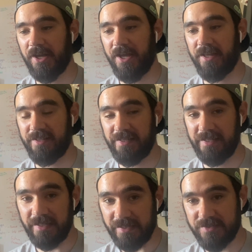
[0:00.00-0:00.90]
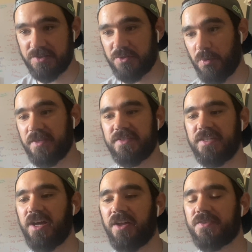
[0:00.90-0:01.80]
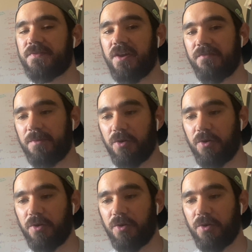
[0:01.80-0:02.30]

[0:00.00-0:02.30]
at least 20 yards further than